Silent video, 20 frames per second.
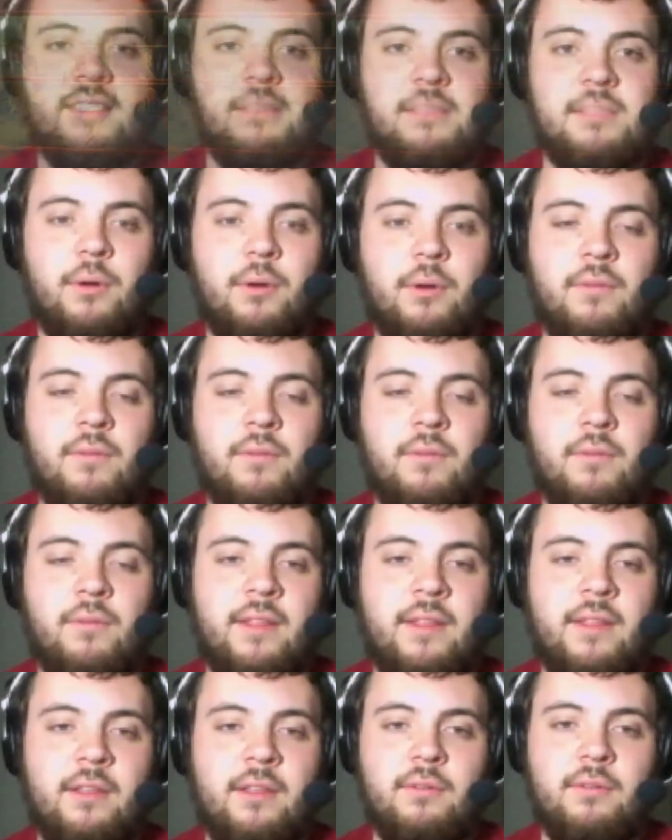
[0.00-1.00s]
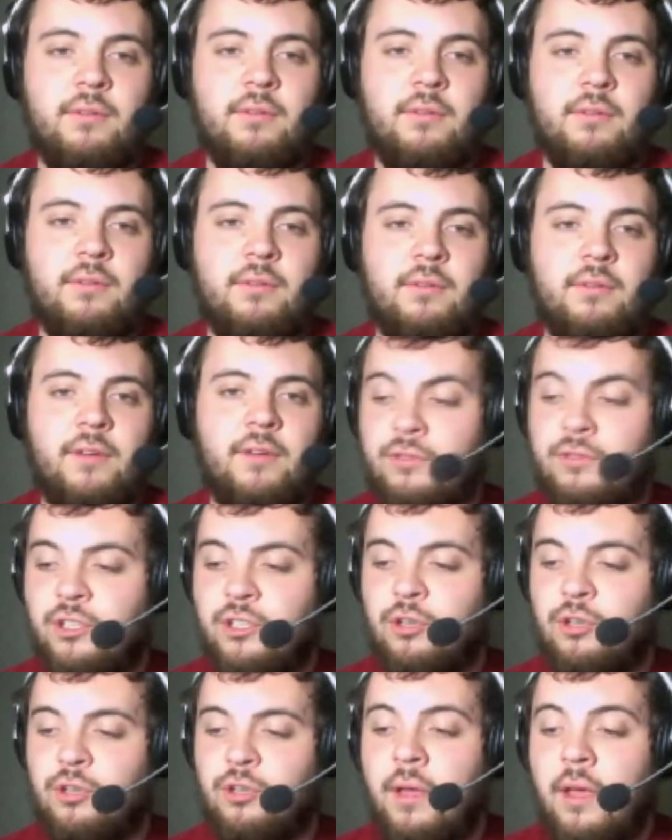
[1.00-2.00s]
event that you can find on YouTube
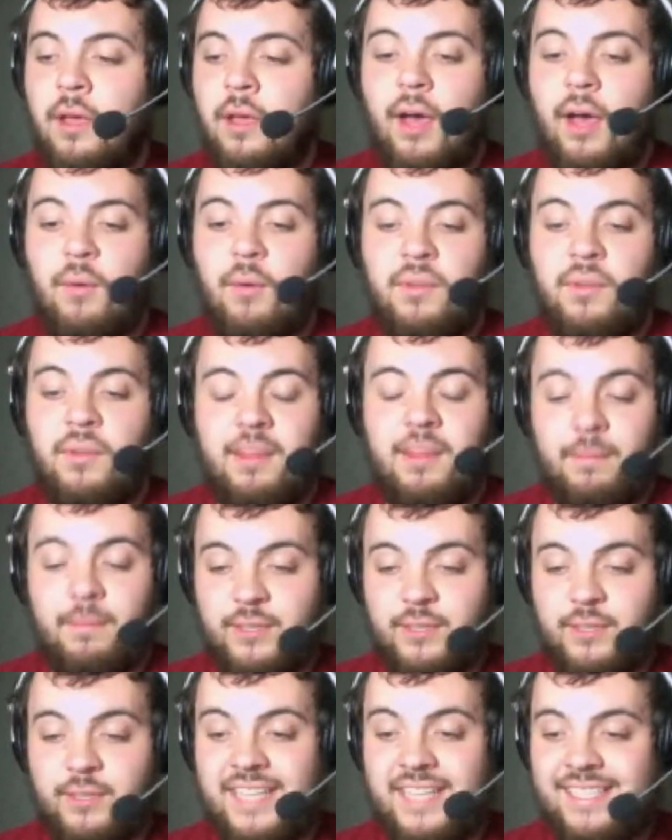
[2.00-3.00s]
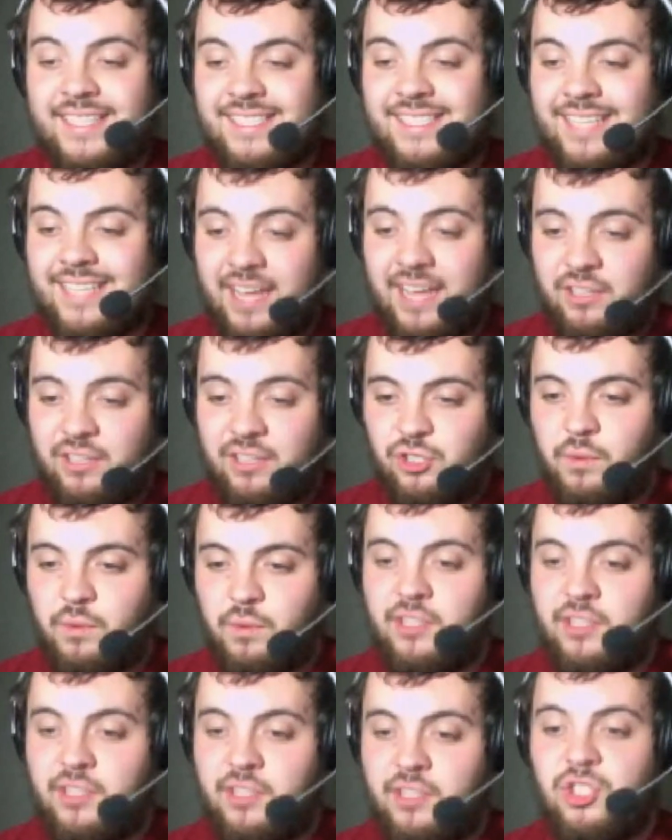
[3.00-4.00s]
uh, with him versus A C H, which
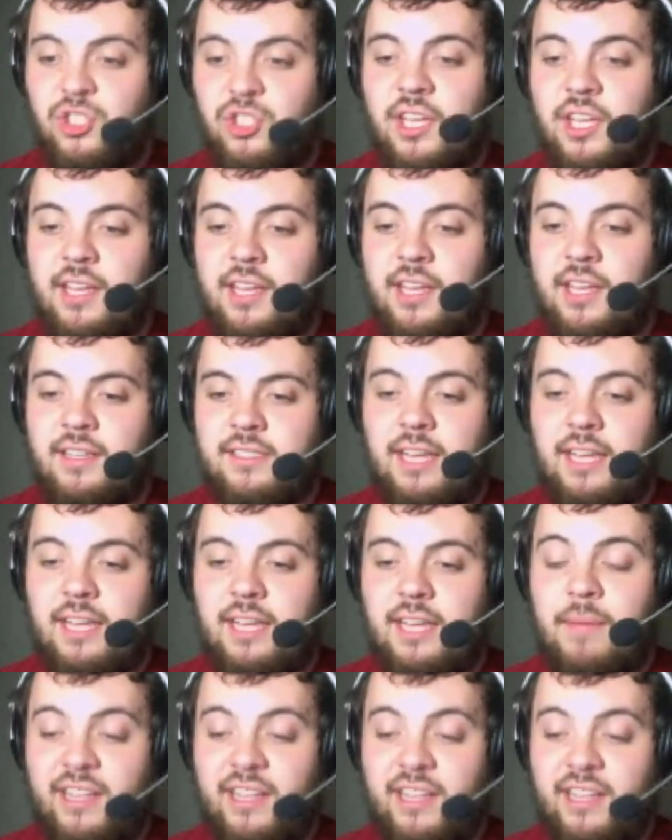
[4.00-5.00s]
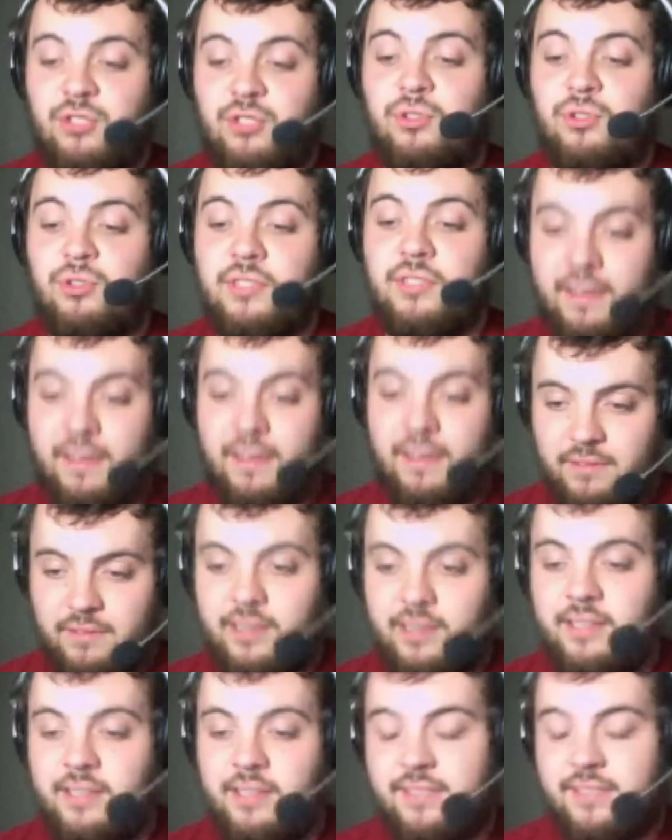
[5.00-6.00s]
nice. Is a match you should definitely
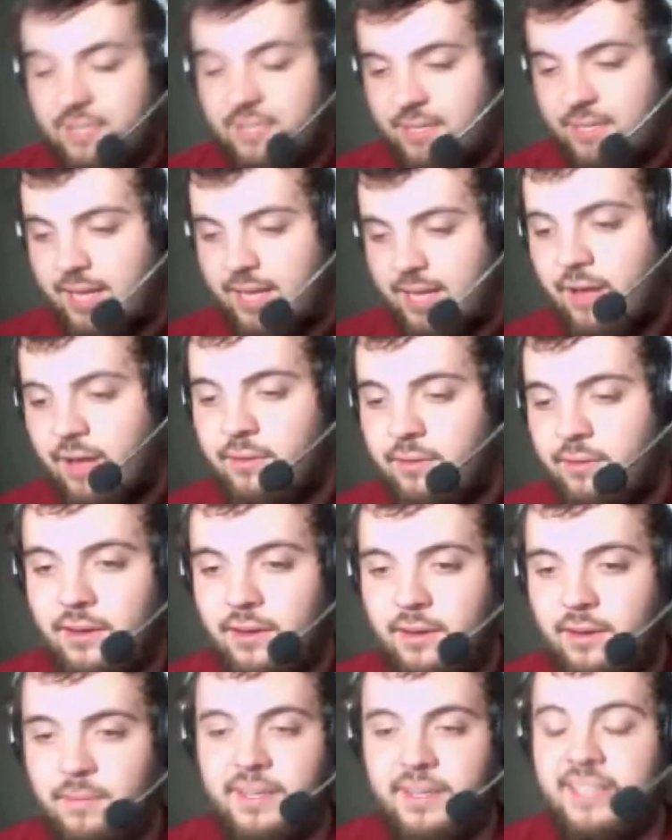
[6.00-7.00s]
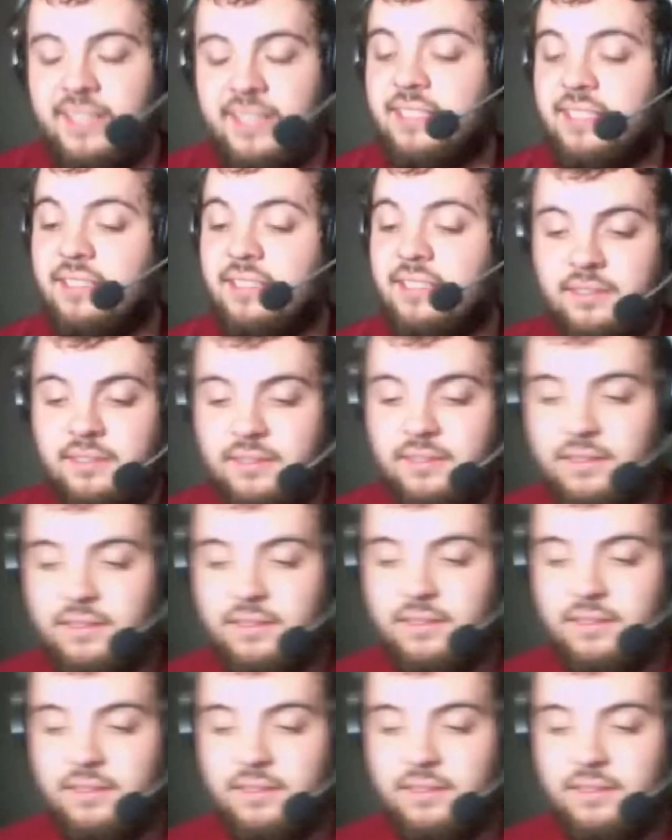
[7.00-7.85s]
seek out. I'll, I'll certainly be looking forward to